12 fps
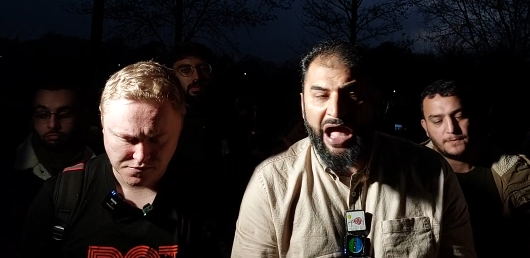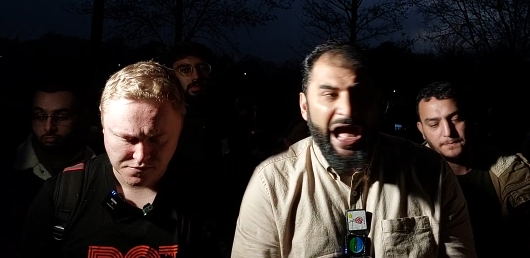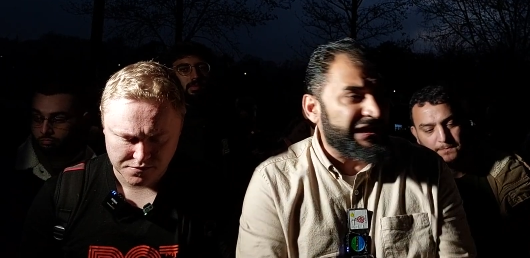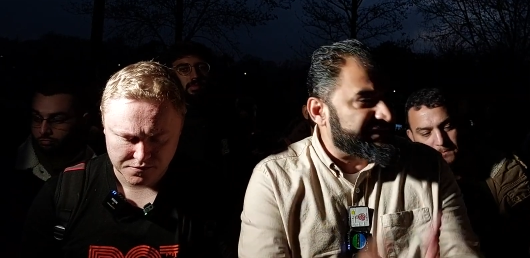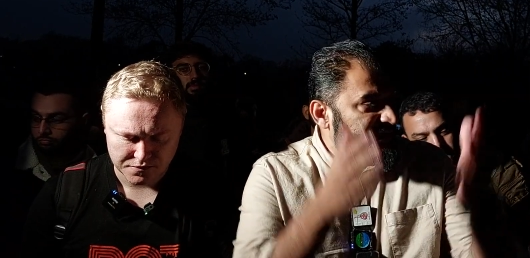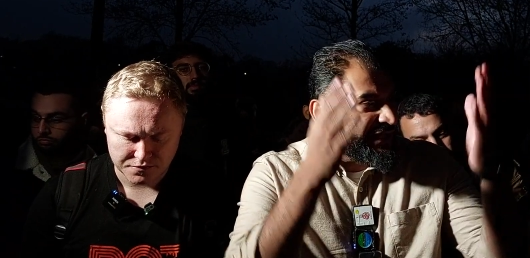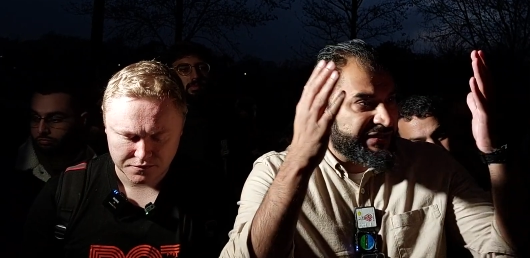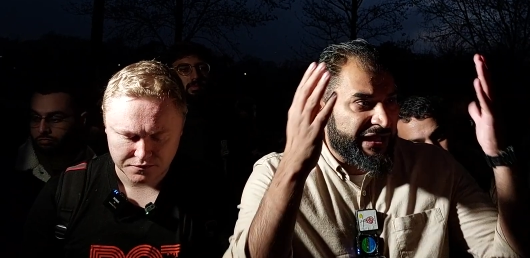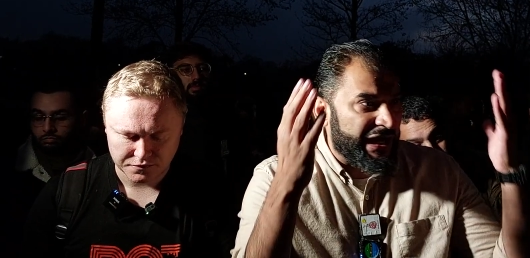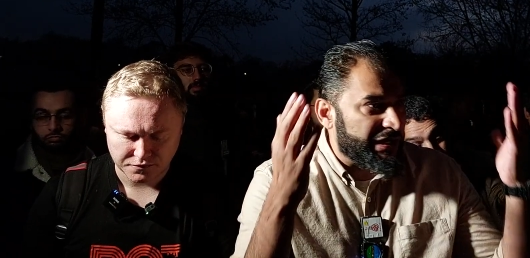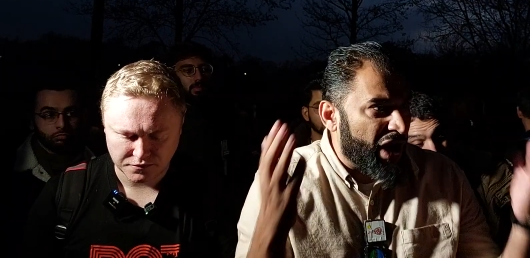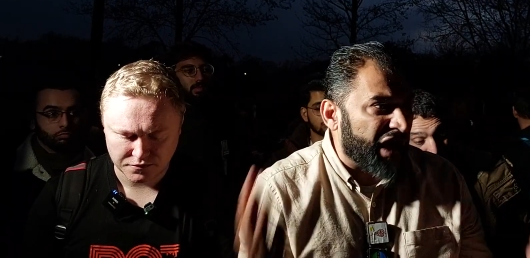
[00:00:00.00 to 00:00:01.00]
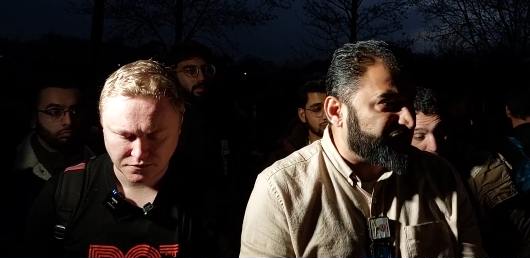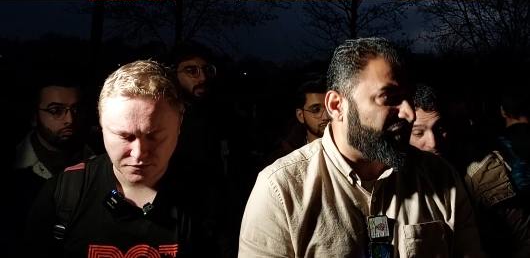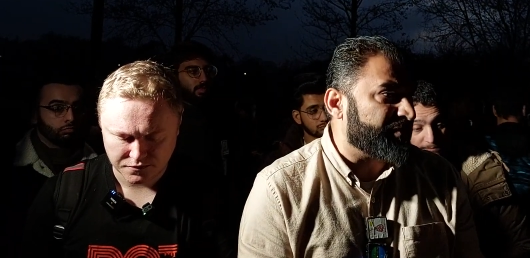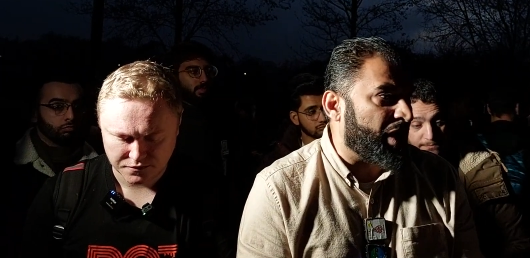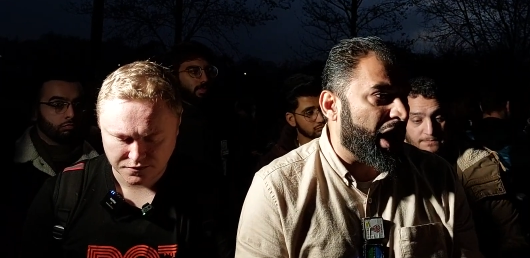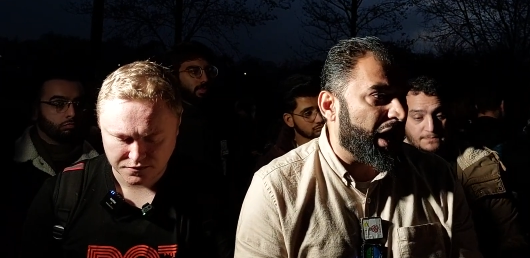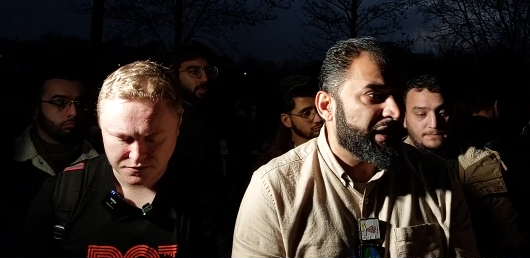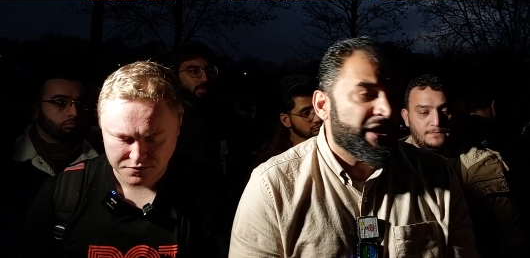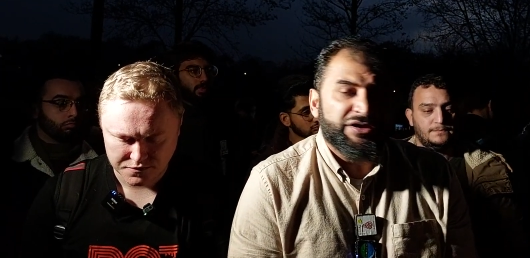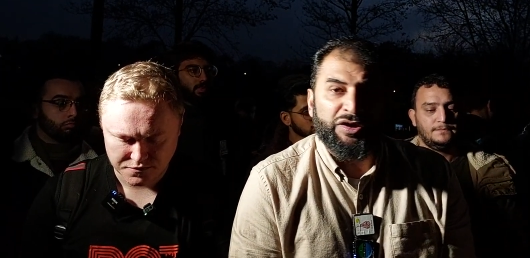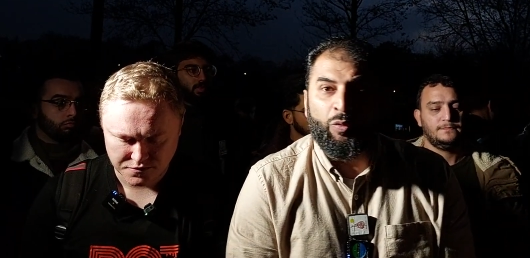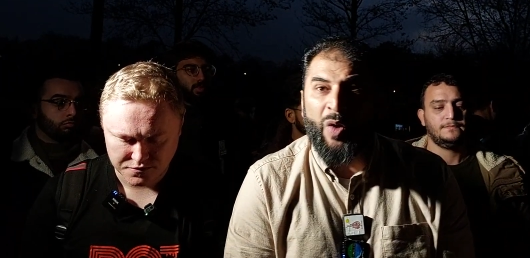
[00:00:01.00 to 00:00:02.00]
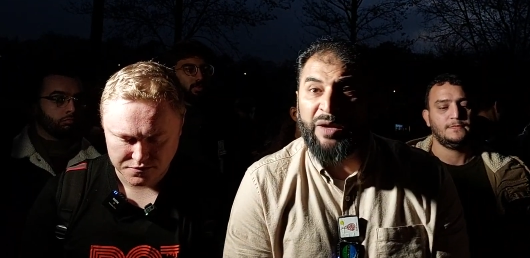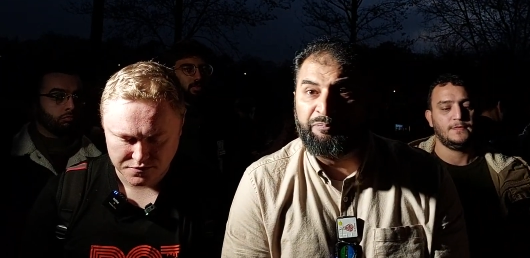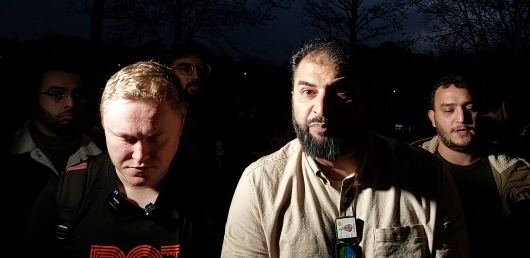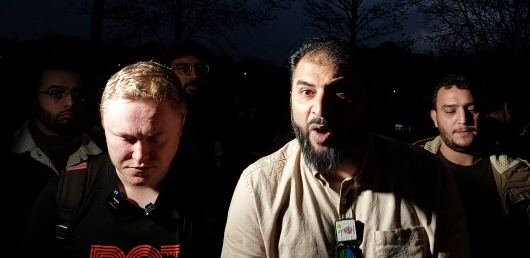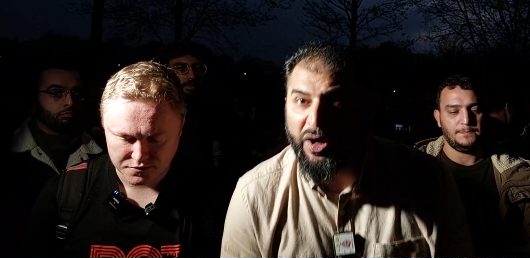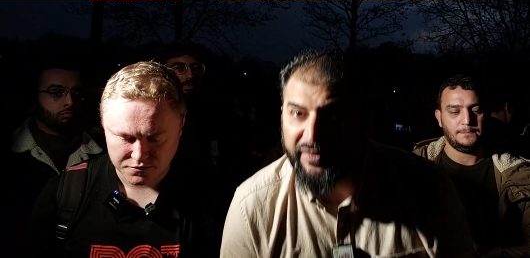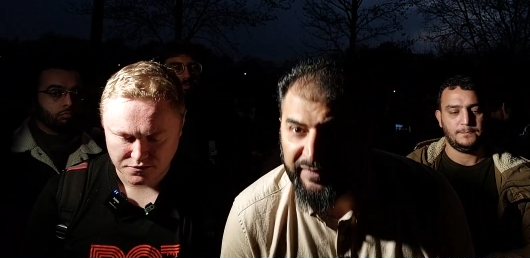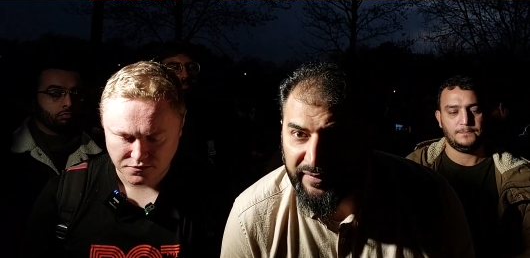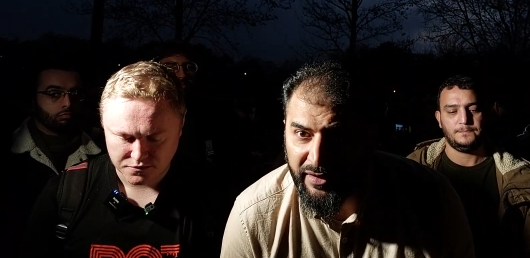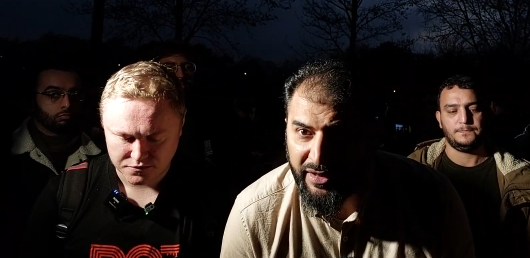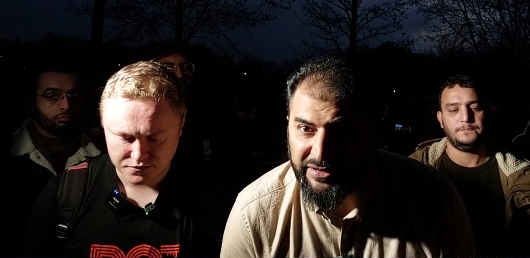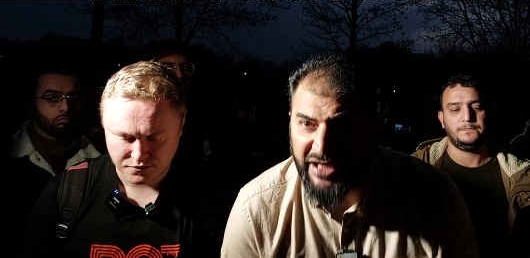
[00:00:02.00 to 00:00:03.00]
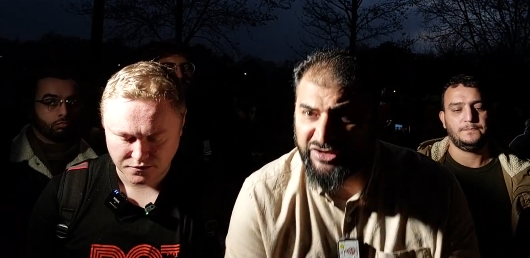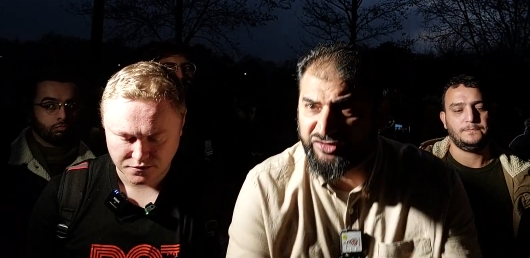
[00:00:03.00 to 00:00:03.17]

Speaker 1: Actually, they are not from God. So, what books? The